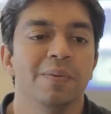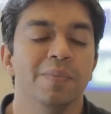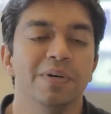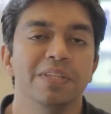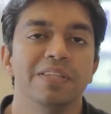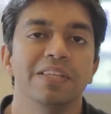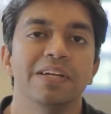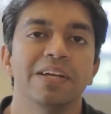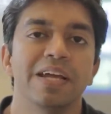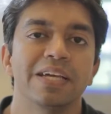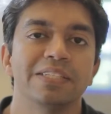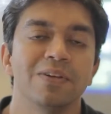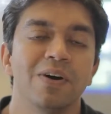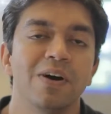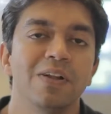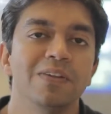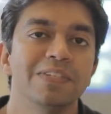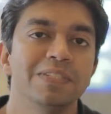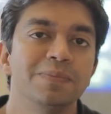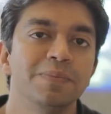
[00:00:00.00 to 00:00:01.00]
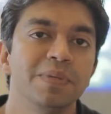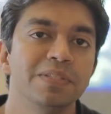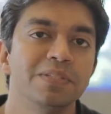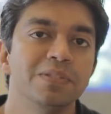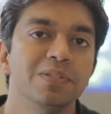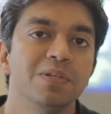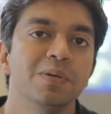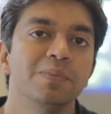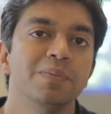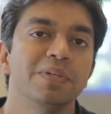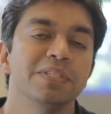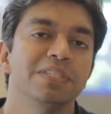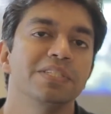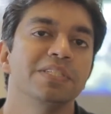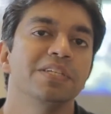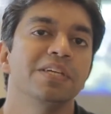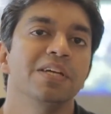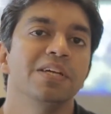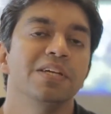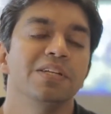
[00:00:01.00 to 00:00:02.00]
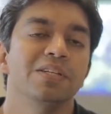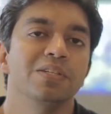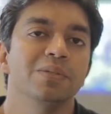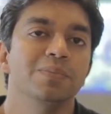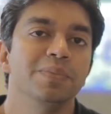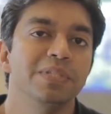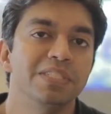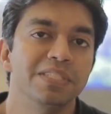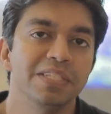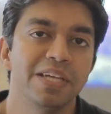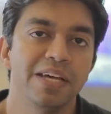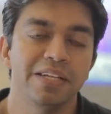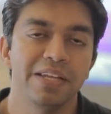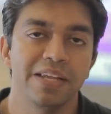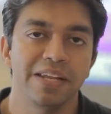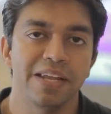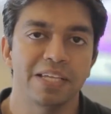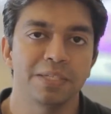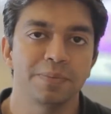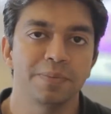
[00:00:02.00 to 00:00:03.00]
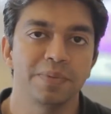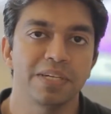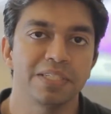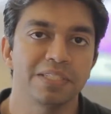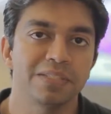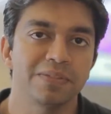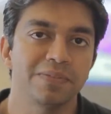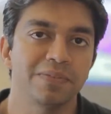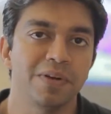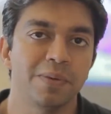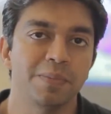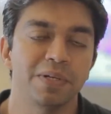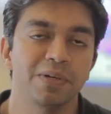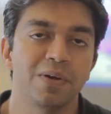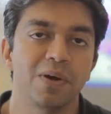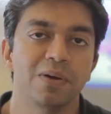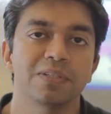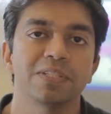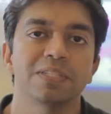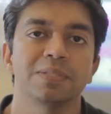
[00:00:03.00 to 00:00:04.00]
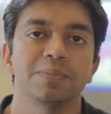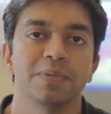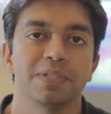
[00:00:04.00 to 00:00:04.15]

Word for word: But there has always been so much to be said and expressed from a doctor's